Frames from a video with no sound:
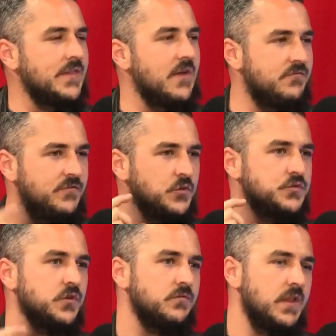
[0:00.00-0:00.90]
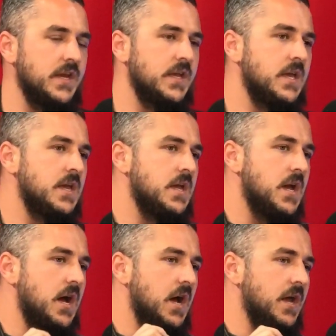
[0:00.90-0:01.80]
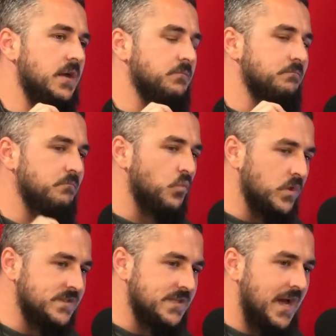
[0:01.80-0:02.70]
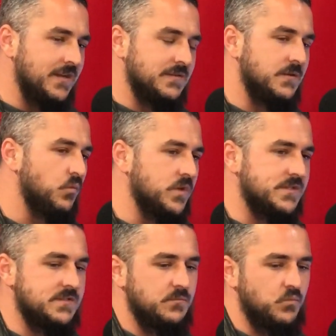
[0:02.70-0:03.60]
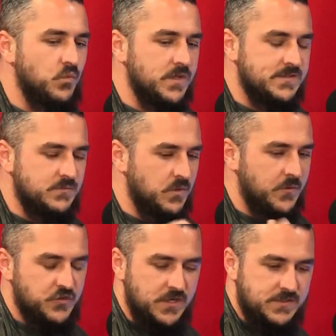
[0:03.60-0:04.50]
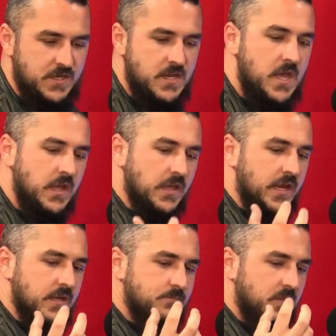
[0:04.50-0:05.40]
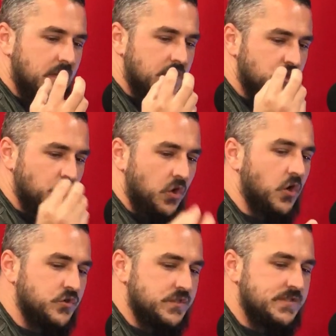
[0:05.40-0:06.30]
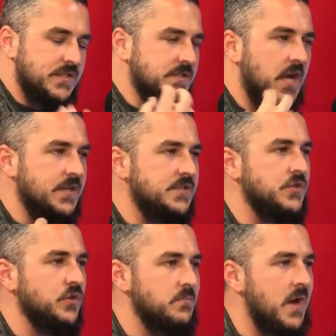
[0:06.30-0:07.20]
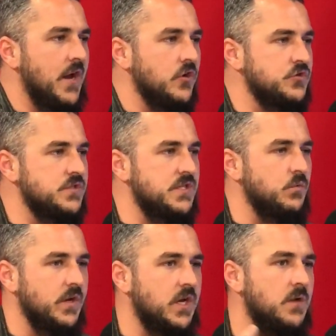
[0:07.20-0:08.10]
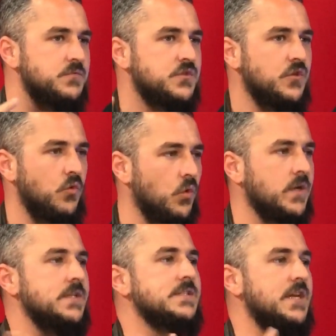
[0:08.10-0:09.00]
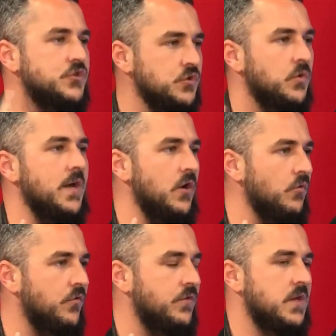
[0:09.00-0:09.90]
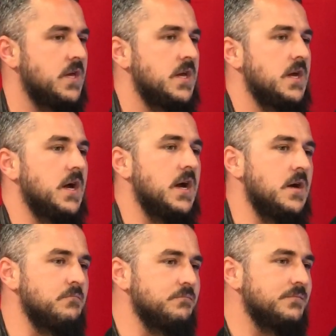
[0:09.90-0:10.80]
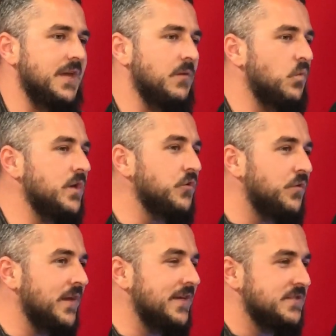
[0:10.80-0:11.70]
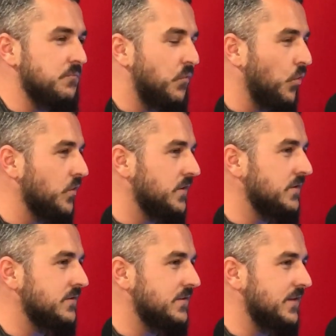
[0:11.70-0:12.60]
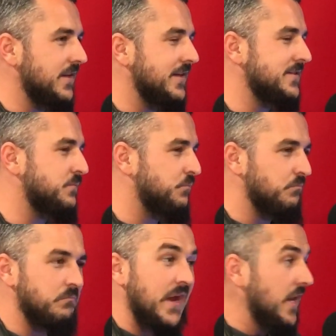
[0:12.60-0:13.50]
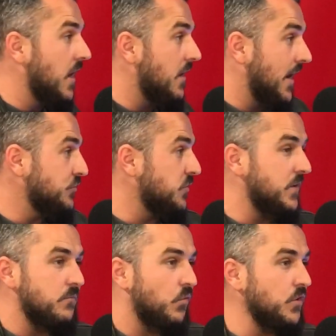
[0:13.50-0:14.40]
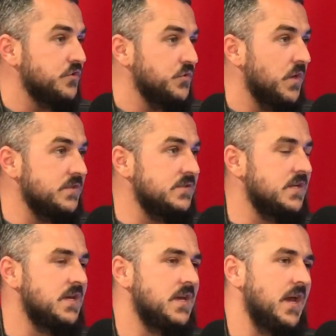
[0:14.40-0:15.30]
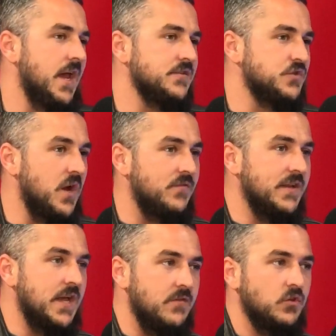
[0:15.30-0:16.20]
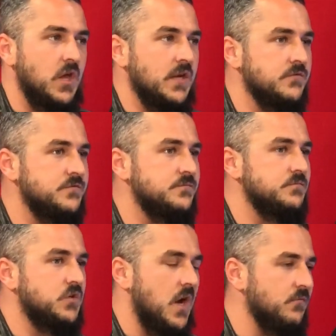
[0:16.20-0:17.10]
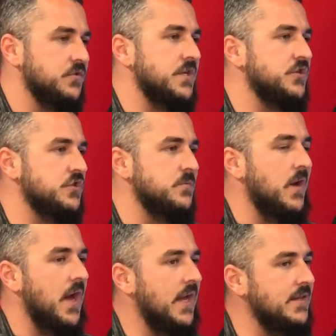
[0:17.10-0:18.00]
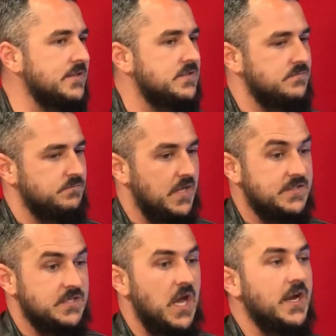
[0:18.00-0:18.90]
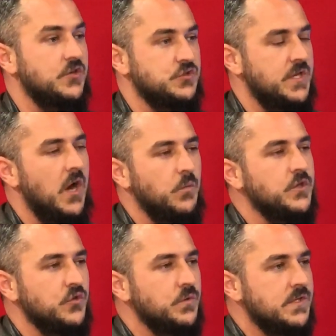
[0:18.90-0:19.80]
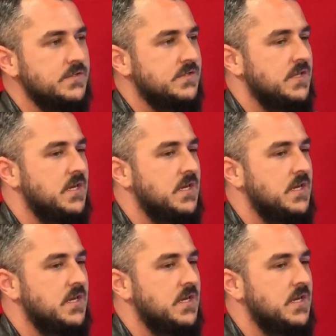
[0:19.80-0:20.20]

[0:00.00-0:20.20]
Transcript: That filter of like, what's not, what's, what's, what am I trying to say? Like, your urgency is not necessarily my urgency. Yes. When it comes to the organizational health. Um, and what you think is important is may not actually be important to us. And so I've had to have a lot of conversations about, hey, that's, that's not actually how we do this.